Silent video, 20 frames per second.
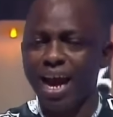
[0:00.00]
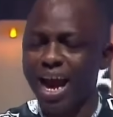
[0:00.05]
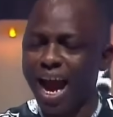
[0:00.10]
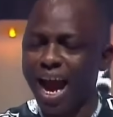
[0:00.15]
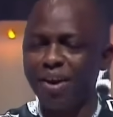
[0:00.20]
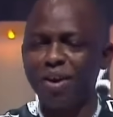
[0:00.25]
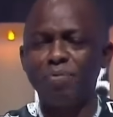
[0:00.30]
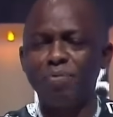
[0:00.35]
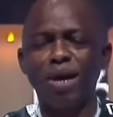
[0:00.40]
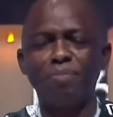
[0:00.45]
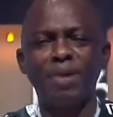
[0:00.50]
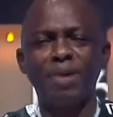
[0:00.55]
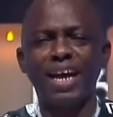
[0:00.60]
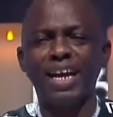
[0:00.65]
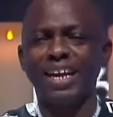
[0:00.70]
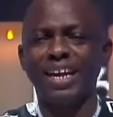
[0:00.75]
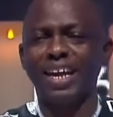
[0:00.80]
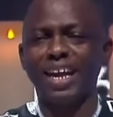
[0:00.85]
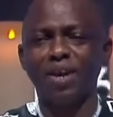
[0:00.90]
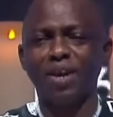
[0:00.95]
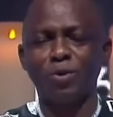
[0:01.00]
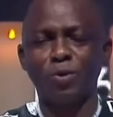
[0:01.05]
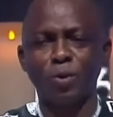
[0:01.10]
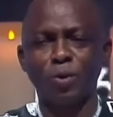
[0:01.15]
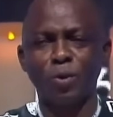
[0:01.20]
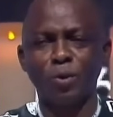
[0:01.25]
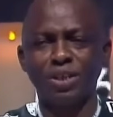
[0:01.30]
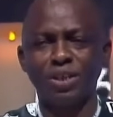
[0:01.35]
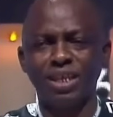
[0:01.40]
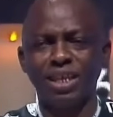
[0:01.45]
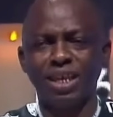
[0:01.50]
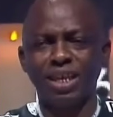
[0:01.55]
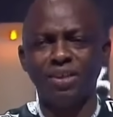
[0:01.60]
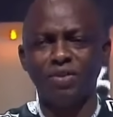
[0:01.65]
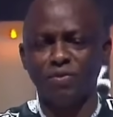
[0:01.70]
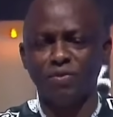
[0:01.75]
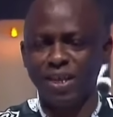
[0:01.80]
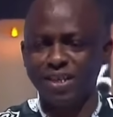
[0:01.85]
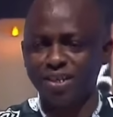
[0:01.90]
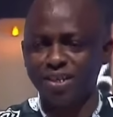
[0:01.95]
I remember he enrolled in
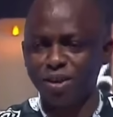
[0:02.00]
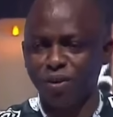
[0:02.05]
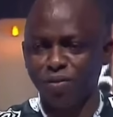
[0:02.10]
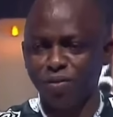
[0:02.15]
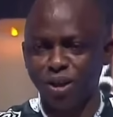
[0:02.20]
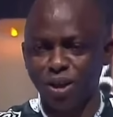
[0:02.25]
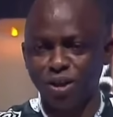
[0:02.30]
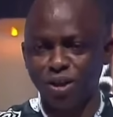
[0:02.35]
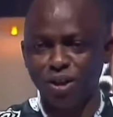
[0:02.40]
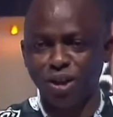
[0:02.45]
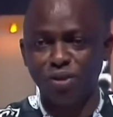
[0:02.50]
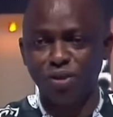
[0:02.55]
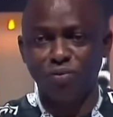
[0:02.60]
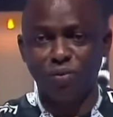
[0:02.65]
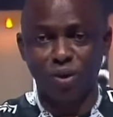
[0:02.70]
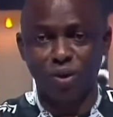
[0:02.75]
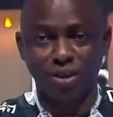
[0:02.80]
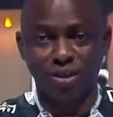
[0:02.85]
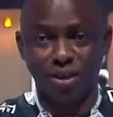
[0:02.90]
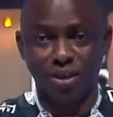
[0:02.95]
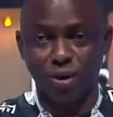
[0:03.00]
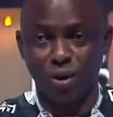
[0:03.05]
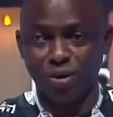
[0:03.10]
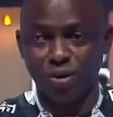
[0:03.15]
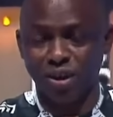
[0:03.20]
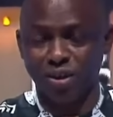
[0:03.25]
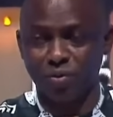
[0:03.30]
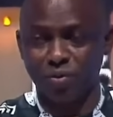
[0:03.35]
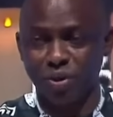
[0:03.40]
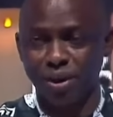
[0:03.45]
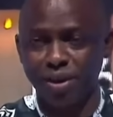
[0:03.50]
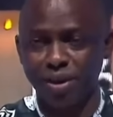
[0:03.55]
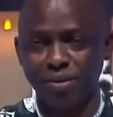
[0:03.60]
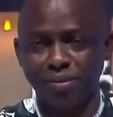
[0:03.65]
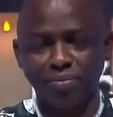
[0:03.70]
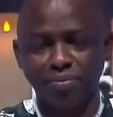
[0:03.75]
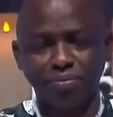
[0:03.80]
University of London for his law degree.